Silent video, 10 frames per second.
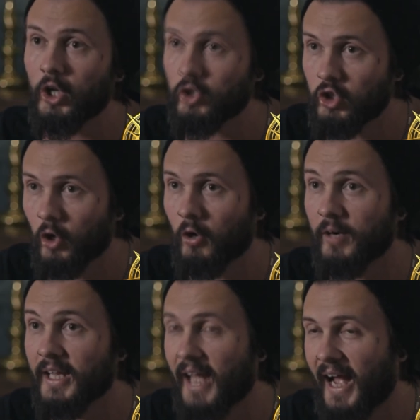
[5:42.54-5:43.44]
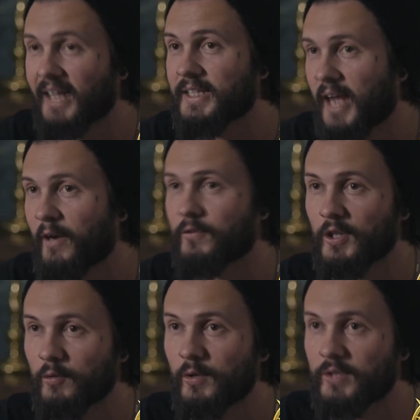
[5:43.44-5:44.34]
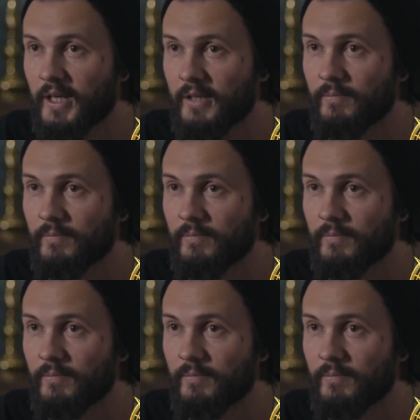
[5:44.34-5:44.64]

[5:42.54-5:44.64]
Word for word: like it sounds. No gaff,